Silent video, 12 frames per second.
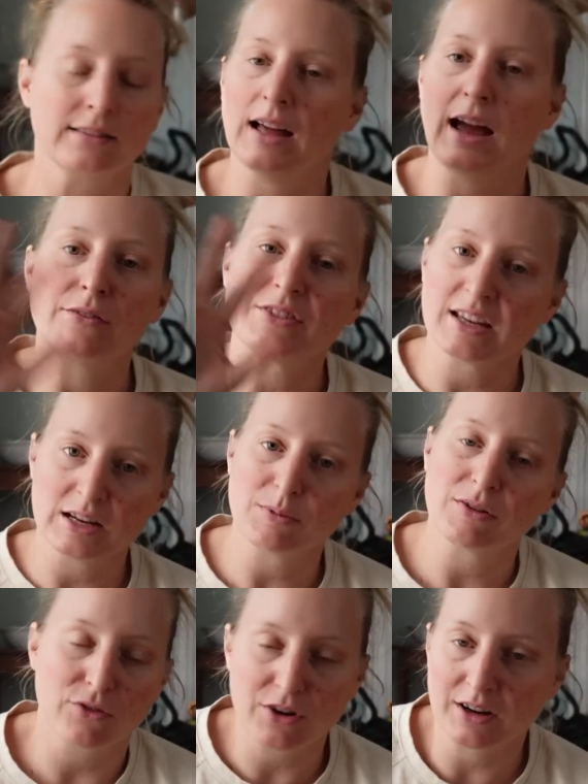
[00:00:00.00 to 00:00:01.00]
I've said it
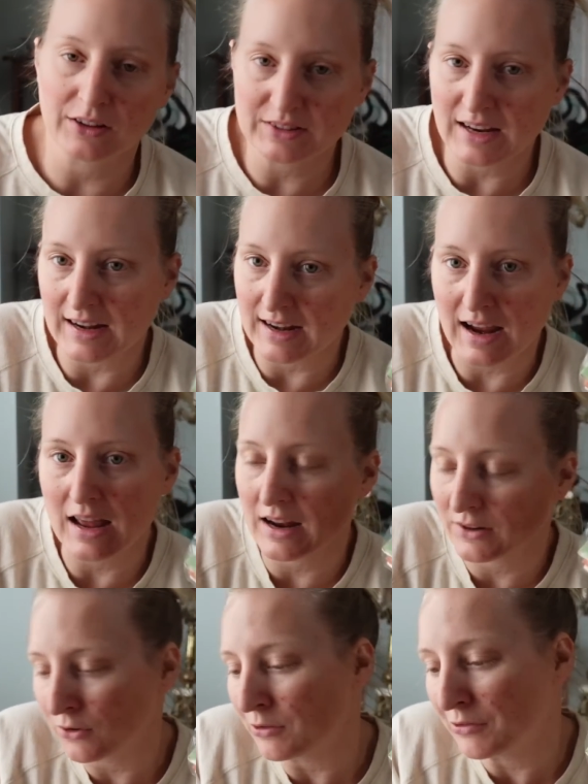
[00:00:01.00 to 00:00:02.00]
before and I'll say it again. I
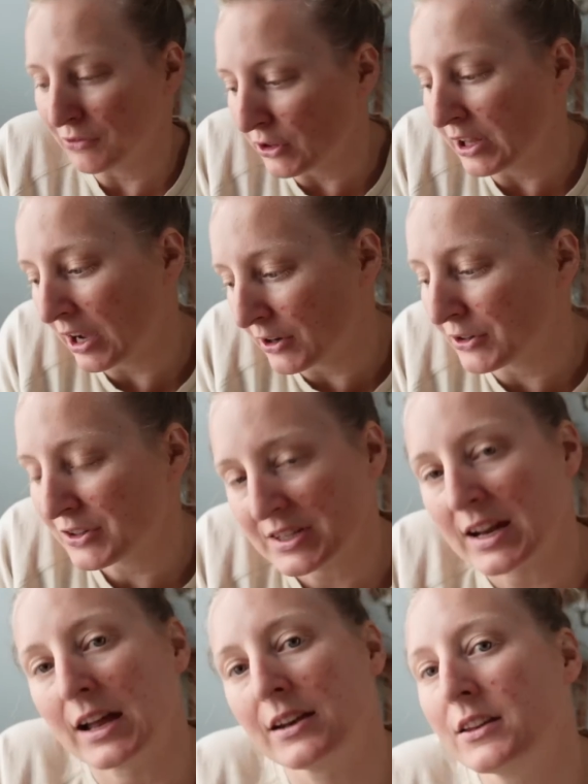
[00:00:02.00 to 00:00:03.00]
don't fully
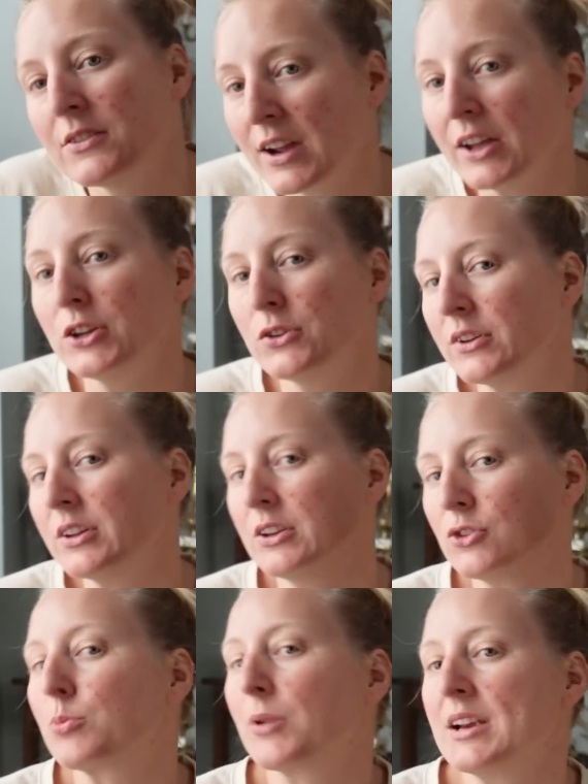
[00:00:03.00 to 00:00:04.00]
understand the Value
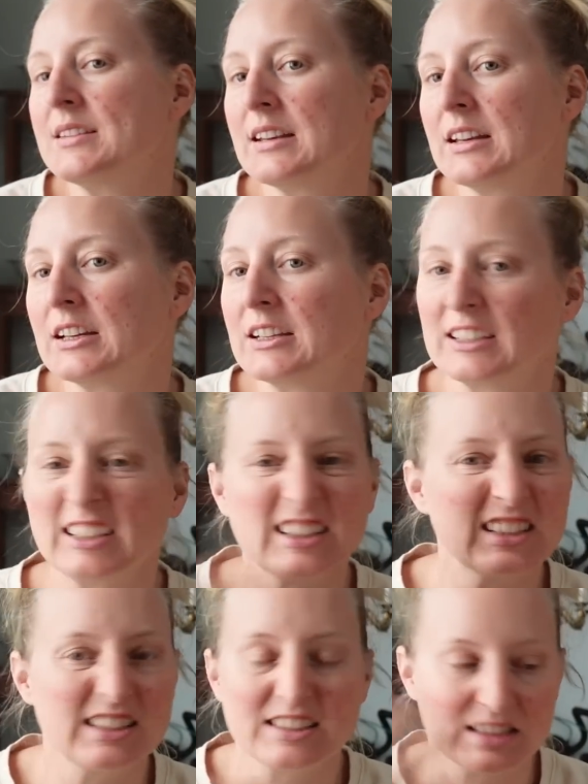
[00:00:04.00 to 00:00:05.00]
Village pricing
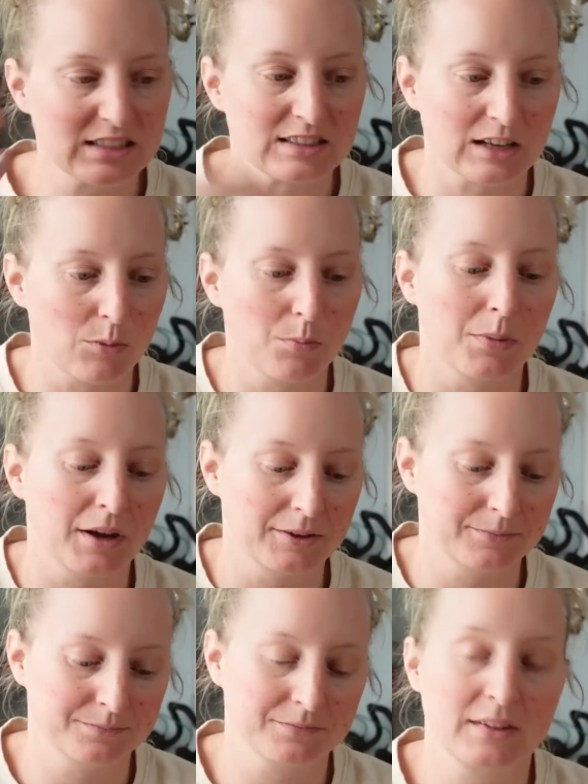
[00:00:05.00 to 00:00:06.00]
system, but
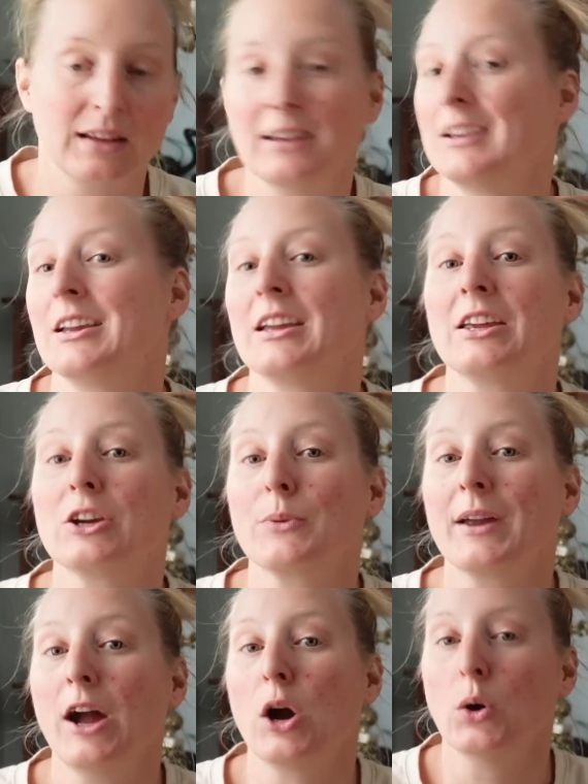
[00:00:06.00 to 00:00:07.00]
here we
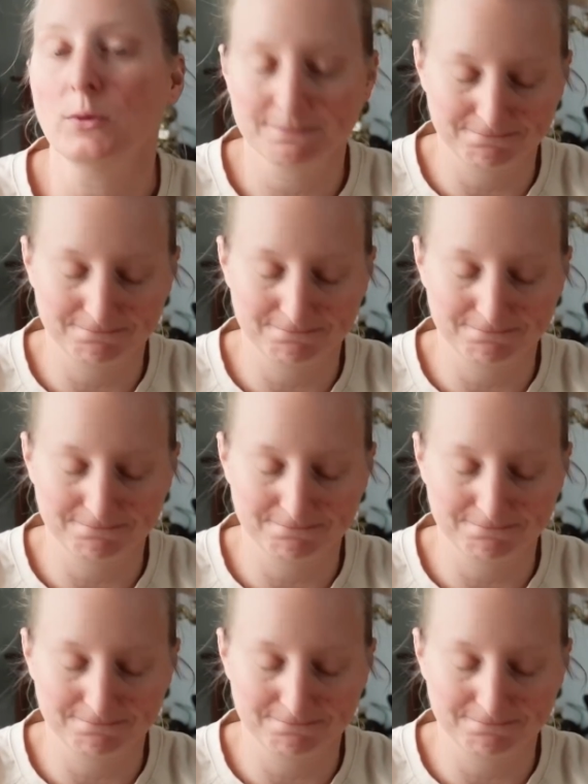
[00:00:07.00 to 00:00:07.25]
go.